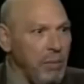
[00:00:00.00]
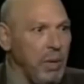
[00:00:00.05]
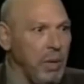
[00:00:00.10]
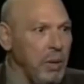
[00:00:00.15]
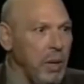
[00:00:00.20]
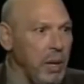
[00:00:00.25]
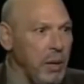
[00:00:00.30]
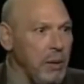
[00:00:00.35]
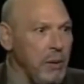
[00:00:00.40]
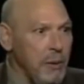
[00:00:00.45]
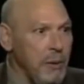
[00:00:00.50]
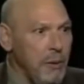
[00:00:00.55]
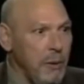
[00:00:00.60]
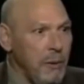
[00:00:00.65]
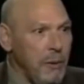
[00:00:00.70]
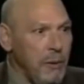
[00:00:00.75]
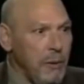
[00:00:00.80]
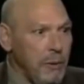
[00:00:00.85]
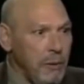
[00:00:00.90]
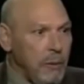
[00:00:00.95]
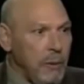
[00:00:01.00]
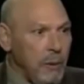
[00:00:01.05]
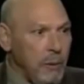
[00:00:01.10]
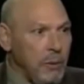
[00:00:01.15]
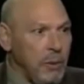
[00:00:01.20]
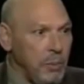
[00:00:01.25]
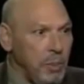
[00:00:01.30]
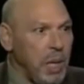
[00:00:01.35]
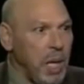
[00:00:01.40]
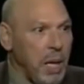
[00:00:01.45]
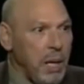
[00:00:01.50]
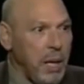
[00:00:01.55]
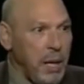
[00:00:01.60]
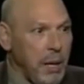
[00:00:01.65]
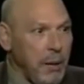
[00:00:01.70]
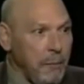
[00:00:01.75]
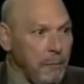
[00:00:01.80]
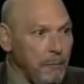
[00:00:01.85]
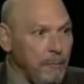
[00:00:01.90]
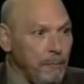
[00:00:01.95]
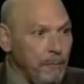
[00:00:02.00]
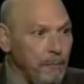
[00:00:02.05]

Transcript: everything. At the beginning.